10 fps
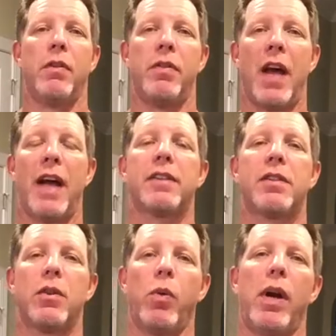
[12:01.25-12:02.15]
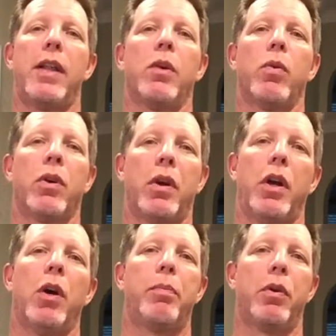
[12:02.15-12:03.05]
That's the way that we're going to
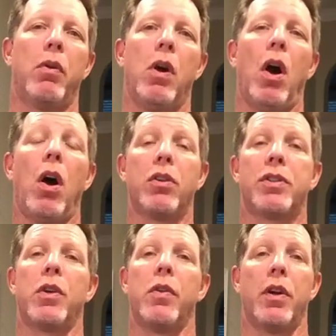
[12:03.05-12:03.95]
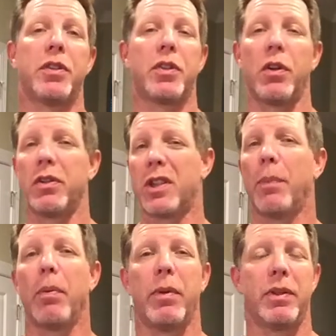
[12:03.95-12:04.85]
help you. Also, there's certain
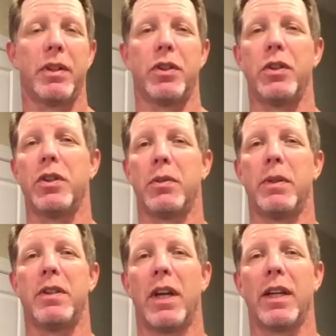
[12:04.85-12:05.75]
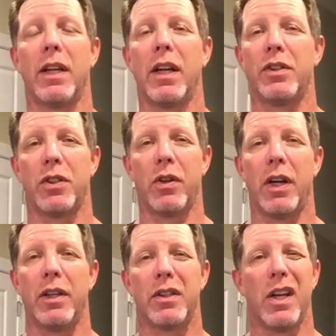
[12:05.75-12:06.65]
supplements that you should be taking at your
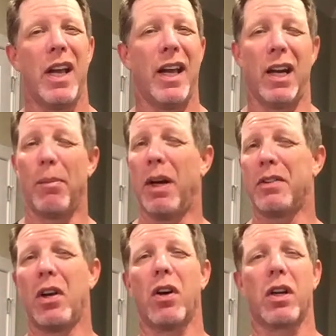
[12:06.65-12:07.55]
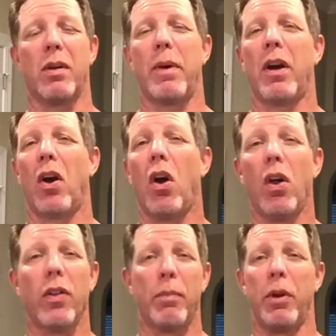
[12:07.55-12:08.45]
age. And I'm not talking about
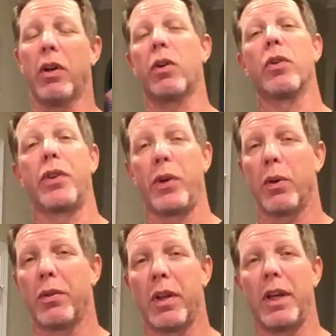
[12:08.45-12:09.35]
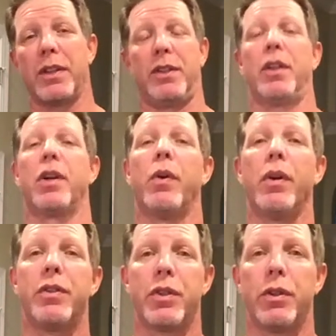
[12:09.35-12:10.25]
all the miracle cure things that are
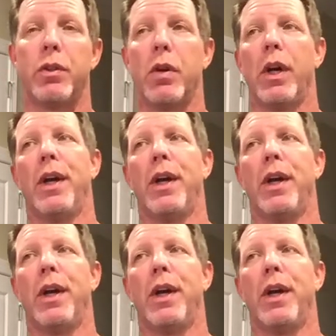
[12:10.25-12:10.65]
going to,